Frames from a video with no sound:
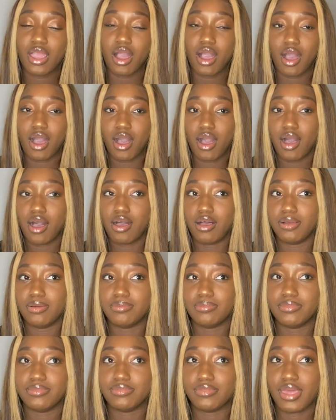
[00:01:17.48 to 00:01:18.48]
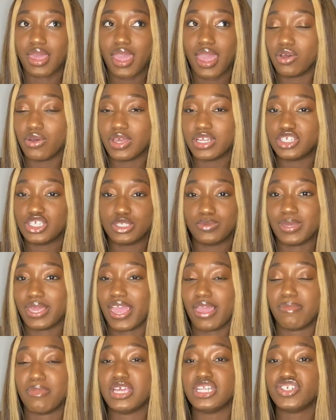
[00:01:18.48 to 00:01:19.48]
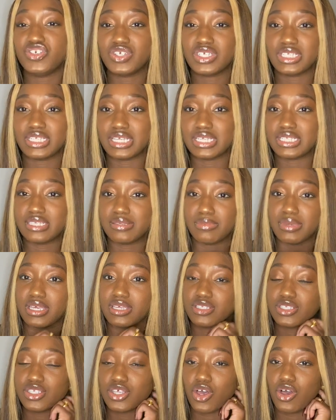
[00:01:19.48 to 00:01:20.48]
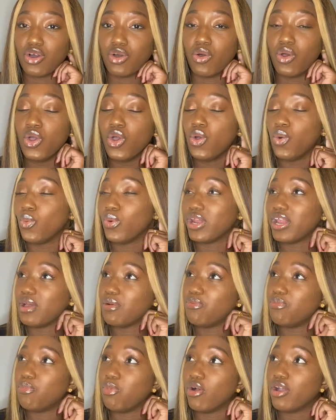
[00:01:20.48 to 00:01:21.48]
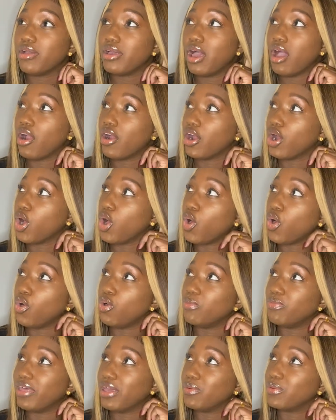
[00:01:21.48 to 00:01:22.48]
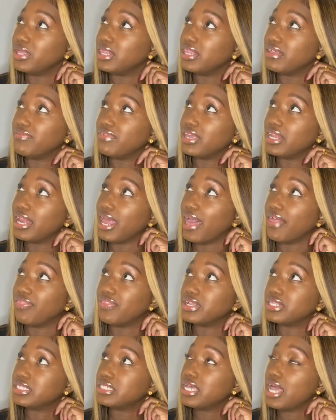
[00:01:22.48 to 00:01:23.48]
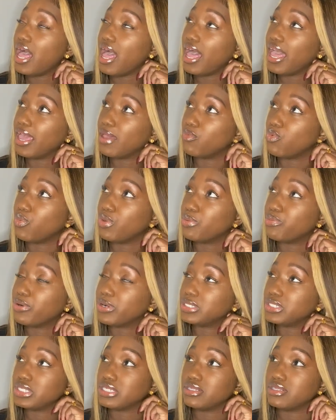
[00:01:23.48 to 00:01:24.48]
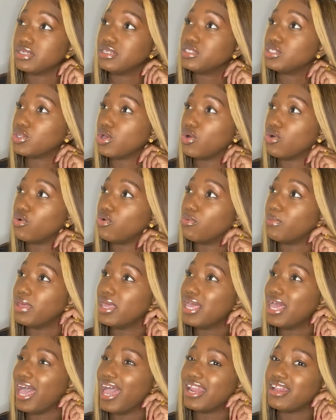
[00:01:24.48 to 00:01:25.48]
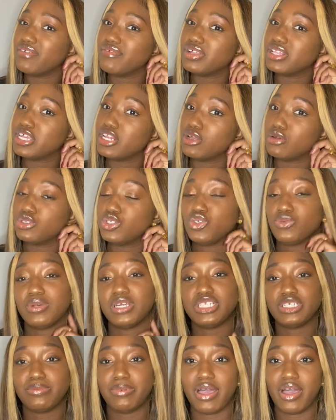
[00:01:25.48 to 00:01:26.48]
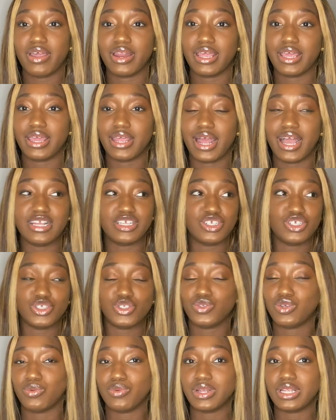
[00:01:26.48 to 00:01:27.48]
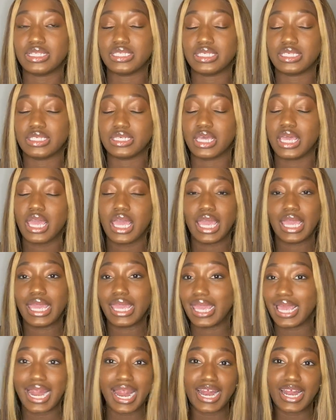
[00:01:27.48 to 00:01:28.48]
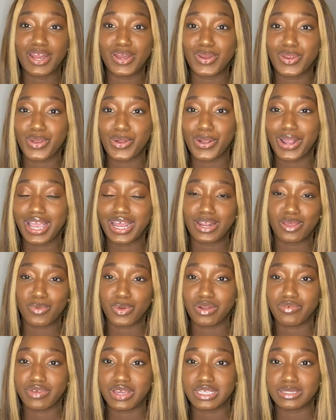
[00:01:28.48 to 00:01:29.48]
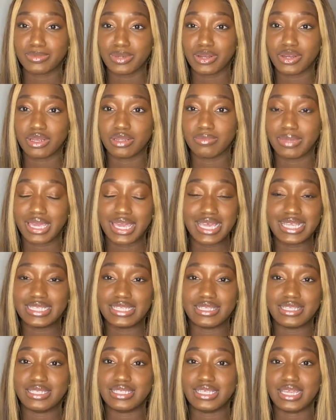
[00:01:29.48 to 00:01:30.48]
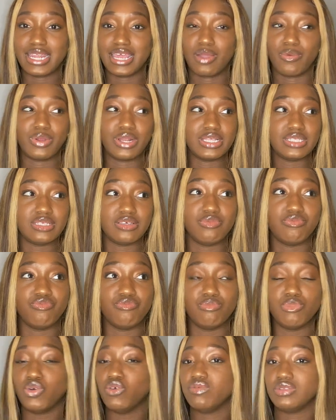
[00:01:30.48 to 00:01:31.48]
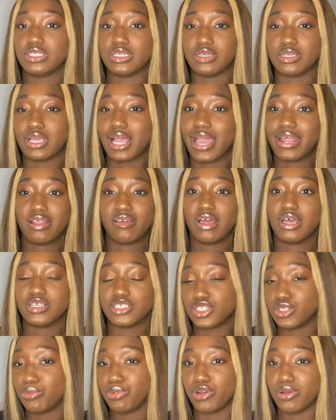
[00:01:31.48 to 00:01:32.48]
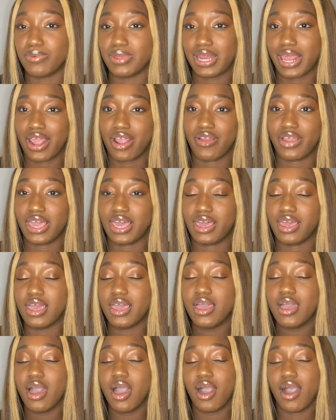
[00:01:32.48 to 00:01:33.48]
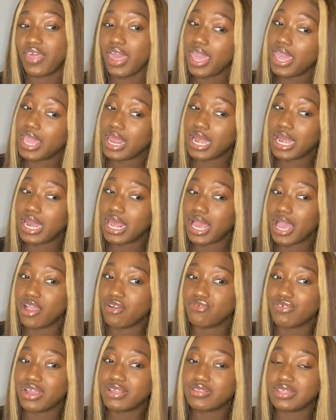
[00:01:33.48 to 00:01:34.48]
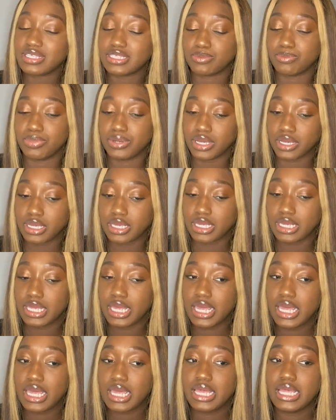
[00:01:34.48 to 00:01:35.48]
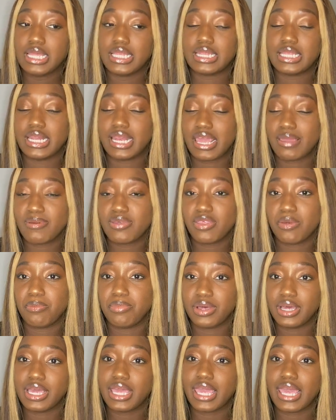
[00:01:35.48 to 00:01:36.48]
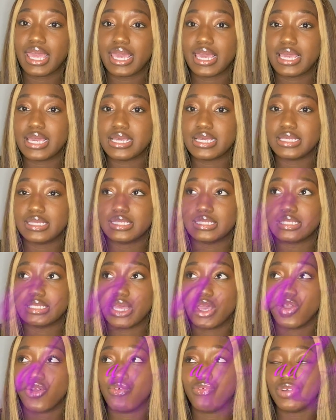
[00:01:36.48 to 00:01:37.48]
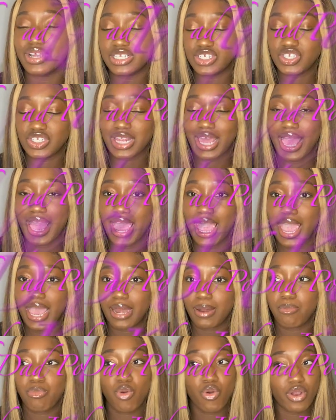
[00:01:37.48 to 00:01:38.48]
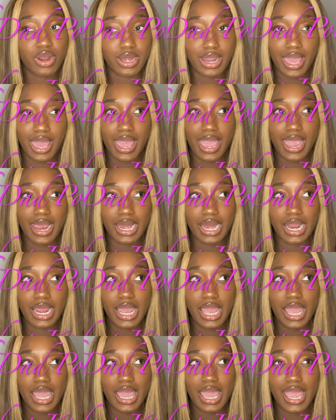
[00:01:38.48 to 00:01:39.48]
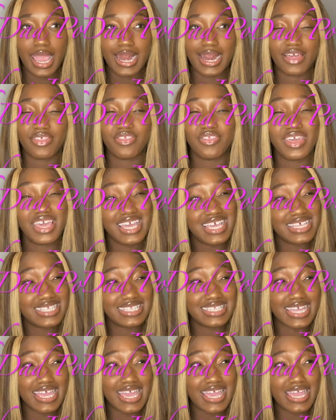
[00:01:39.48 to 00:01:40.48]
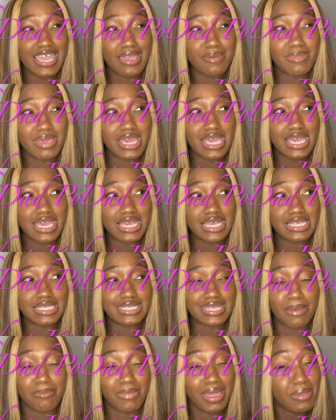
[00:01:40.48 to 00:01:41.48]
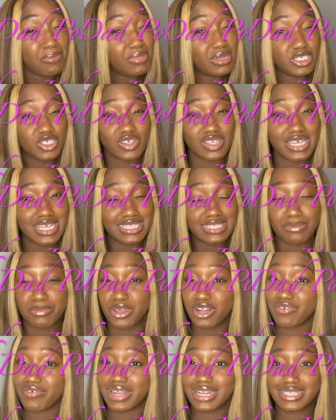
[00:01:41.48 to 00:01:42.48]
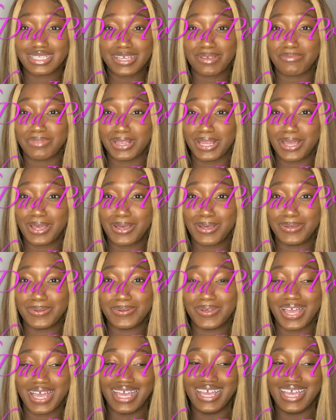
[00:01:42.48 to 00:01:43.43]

And it just became interesting to me. So when I bought our home that we live in at the time, when we purchased this home, I didn't really know too much about it. I just knew I wanted to get out of New York. I didn't want to raise my kids in the city. I wanted to move to kind of a suburban area. And I read this book. The name of the book is Rich Dad, Poor Dad. And I think his name is, I might butcher this, I'm gonna write it down below,